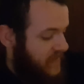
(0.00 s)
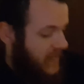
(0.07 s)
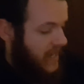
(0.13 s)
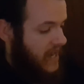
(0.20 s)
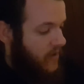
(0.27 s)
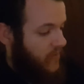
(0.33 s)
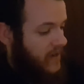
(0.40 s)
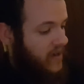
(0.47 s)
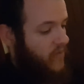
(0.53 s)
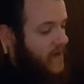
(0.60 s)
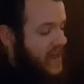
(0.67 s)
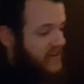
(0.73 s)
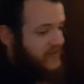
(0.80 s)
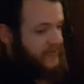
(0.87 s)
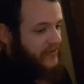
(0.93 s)
when I
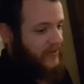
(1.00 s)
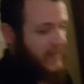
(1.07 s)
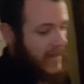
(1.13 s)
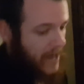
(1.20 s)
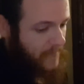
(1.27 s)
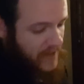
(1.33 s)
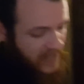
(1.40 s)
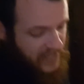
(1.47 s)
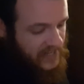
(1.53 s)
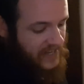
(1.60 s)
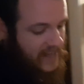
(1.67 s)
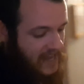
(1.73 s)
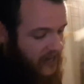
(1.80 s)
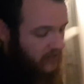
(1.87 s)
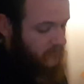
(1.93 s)
round it all up.
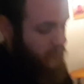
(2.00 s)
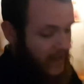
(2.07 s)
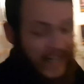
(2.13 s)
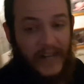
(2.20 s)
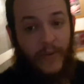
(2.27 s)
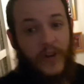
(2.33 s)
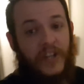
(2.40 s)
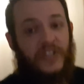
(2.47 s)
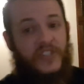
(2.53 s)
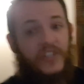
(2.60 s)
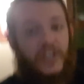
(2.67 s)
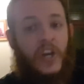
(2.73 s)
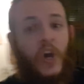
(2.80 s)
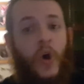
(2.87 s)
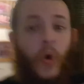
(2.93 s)
Now, Rally Roots
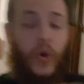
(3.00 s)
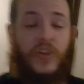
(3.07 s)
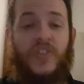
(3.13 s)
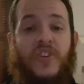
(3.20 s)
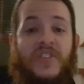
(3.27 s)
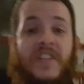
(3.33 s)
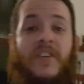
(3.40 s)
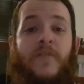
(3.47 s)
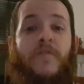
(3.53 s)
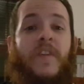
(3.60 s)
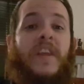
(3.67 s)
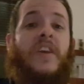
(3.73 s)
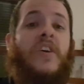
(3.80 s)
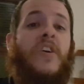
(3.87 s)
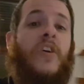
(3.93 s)
also did a
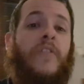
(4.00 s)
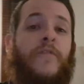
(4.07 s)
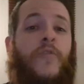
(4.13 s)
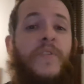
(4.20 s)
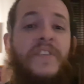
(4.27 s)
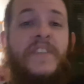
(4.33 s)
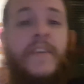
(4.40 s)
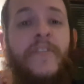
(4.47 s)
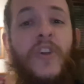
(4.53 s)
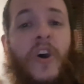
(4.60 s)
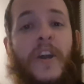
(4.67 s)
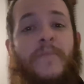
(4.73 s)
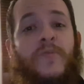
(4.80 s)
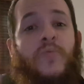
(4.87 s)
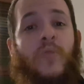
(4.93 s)
video on 47
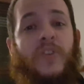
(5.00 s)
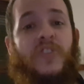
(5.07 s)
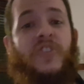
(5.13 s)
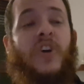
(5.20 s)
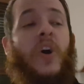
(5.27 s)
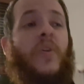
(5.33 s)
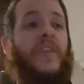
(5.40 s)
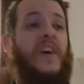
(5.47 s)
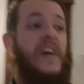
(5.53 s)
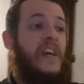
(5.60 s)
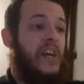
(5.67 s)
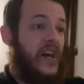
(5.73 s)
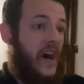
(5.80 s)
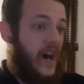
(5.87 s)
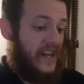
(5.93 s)
items what sold.
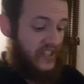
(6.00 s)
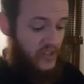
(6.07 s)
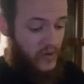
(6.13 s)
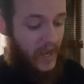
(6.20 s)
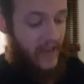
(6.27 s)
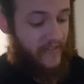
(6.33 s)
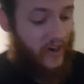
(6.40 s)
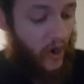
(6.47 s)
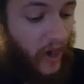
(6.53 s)
I do have an